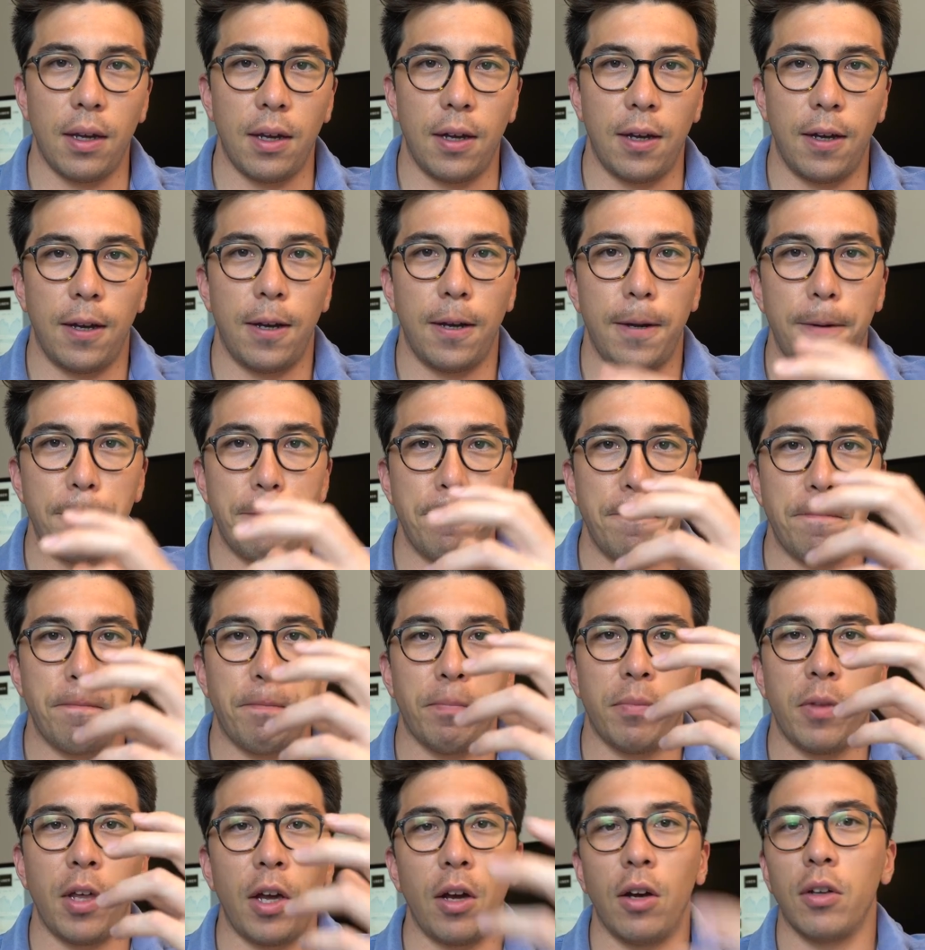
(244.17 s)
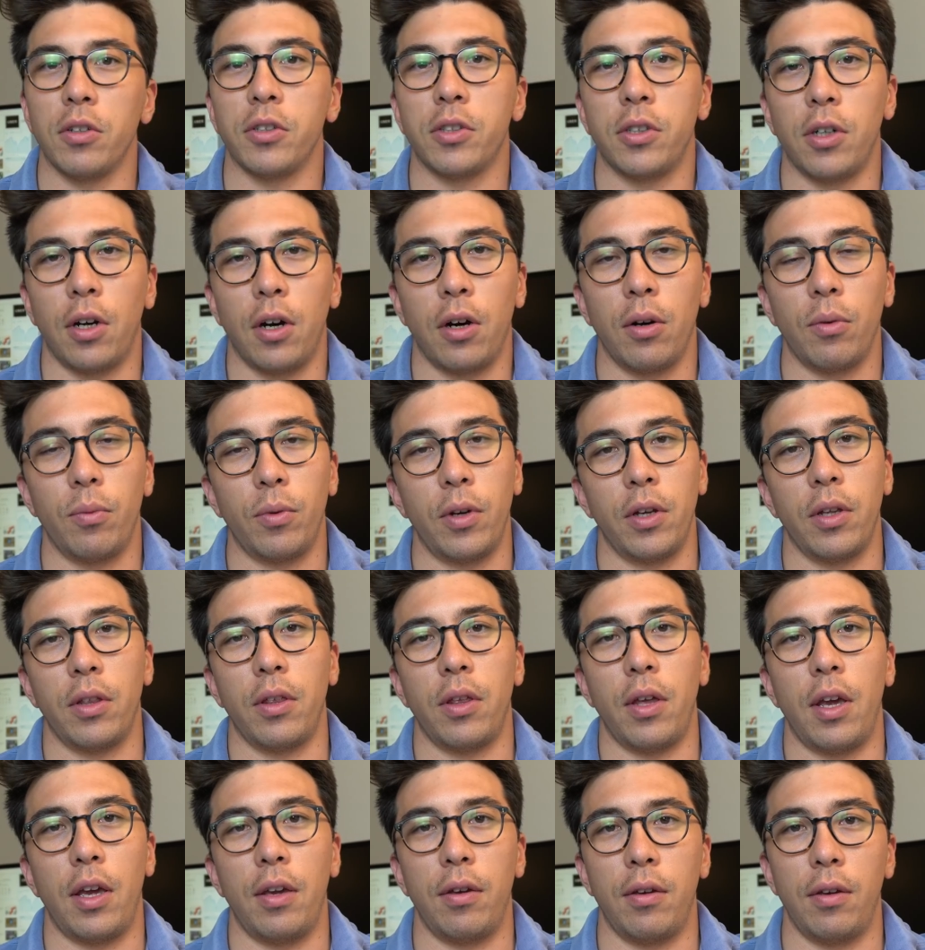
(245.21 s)
Um, they all start
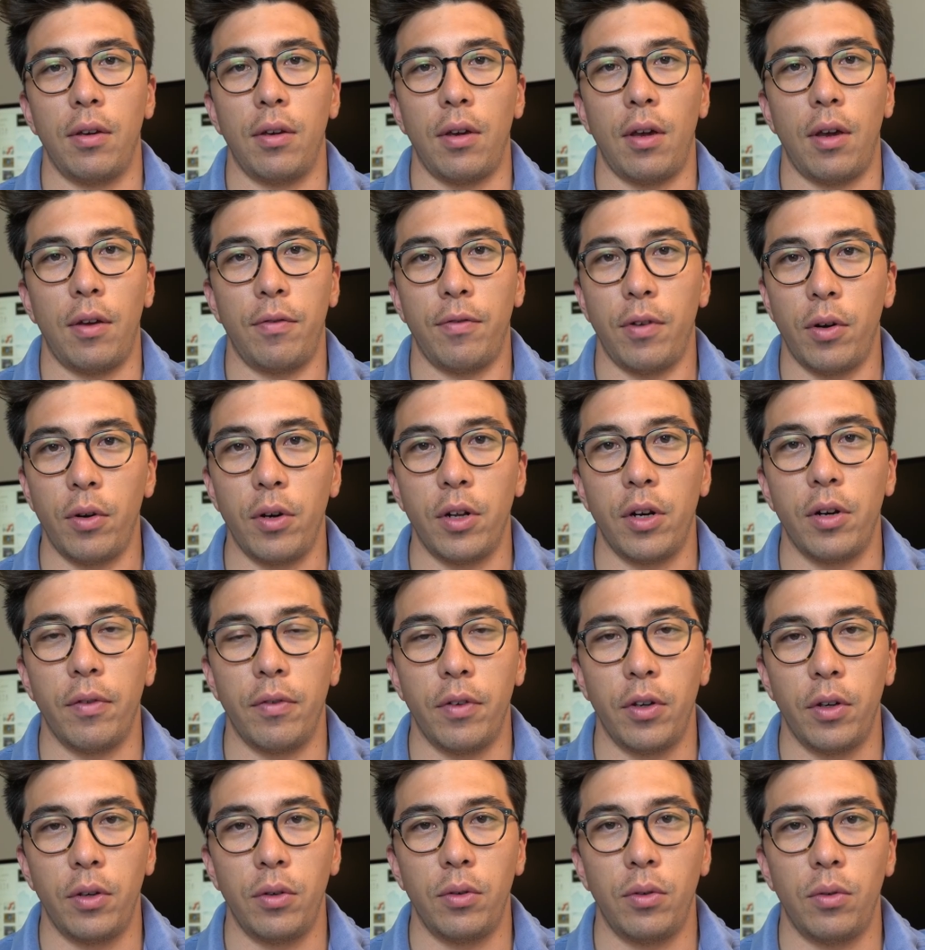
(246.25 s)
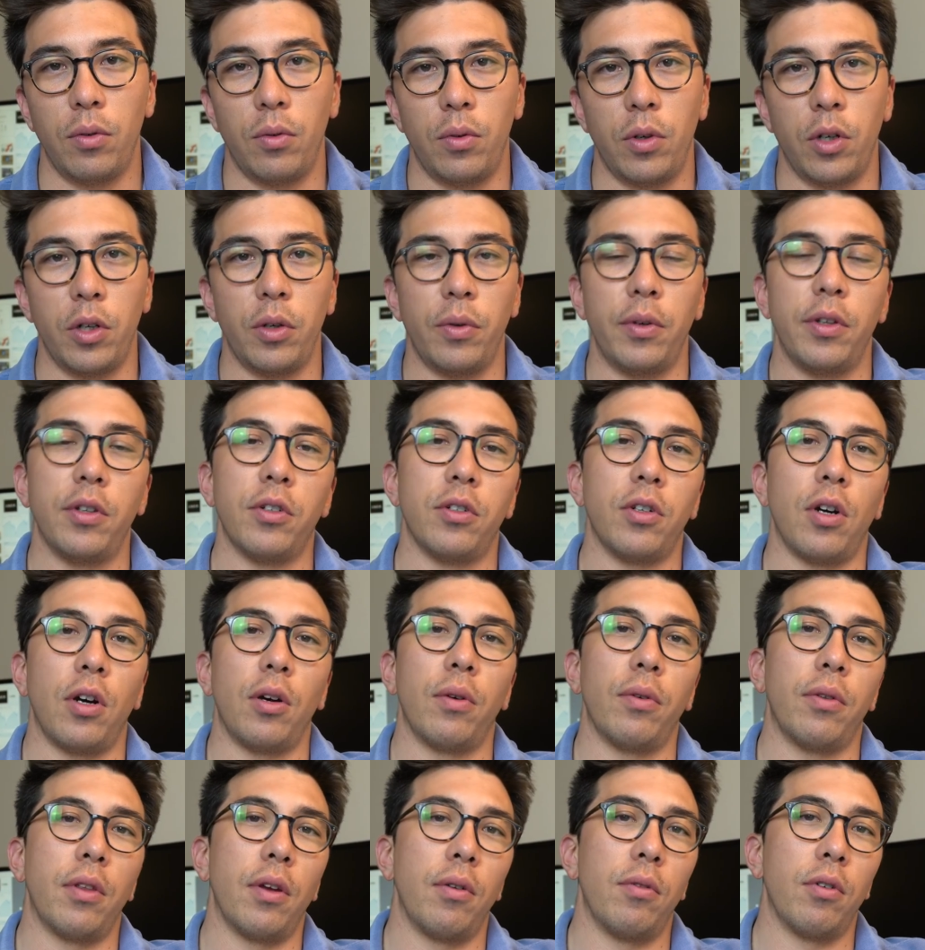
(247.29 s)
with a, a phone interview where you either
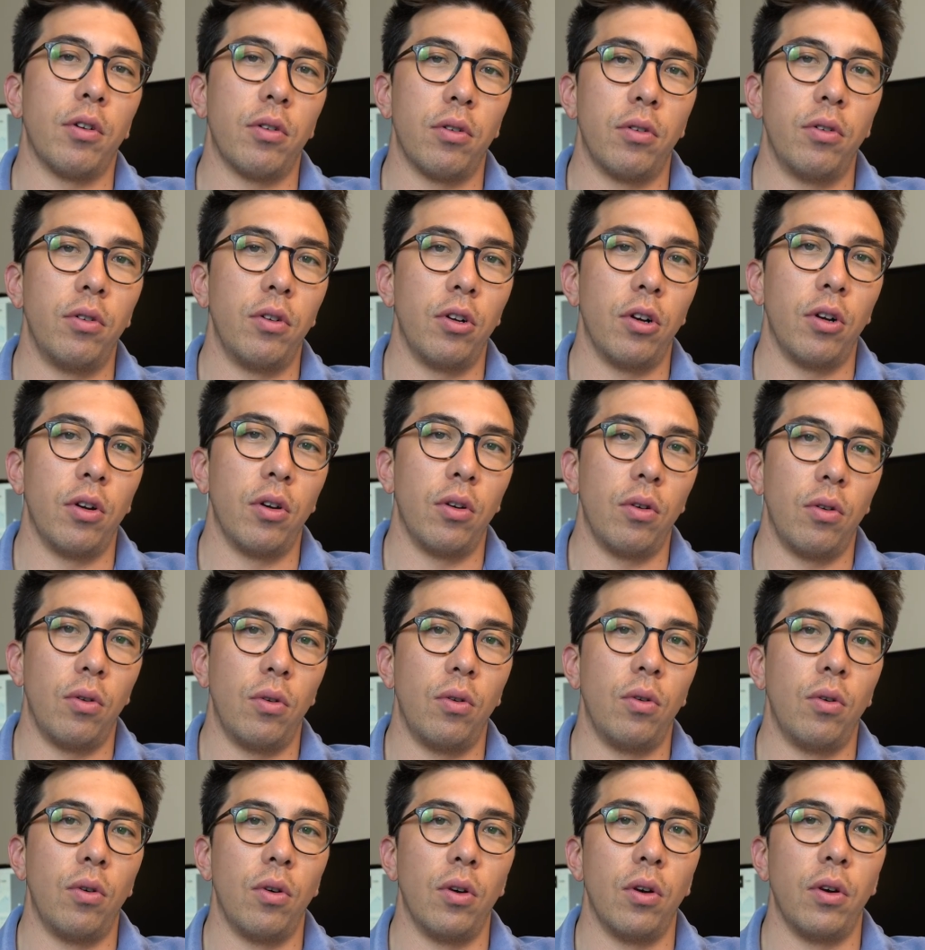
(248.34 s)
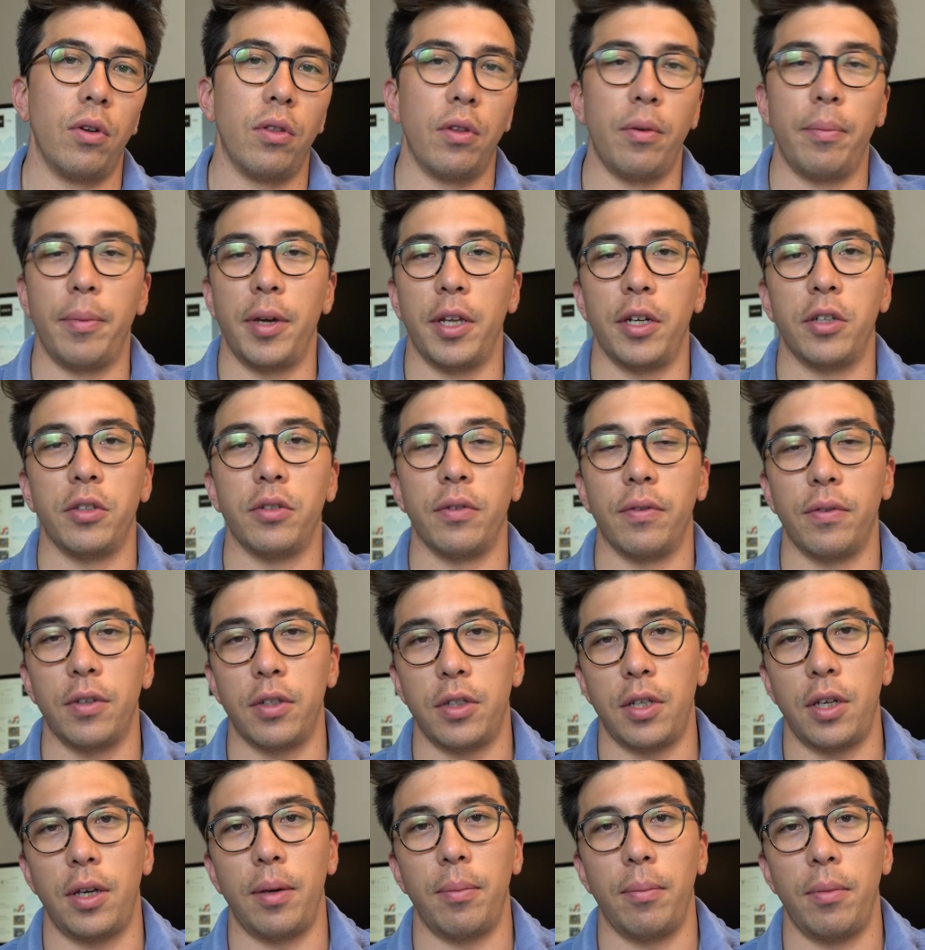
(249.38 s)
talk with a recruiter or the manager of the
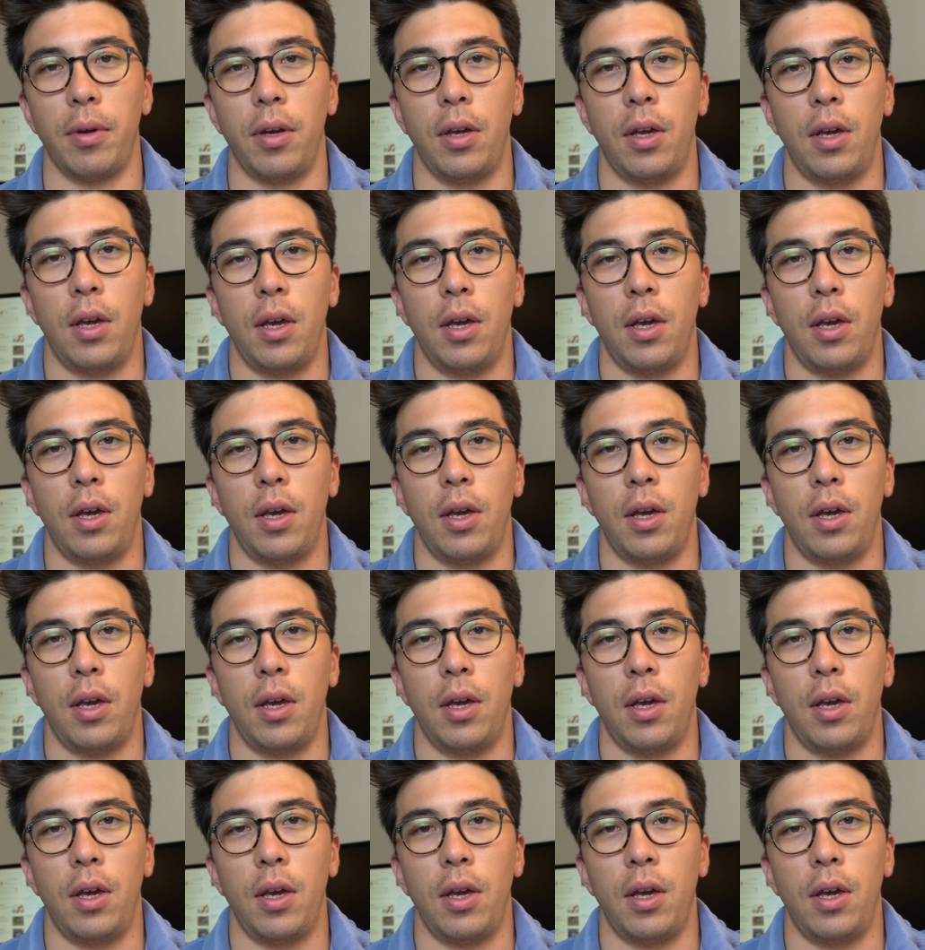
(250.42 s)
team.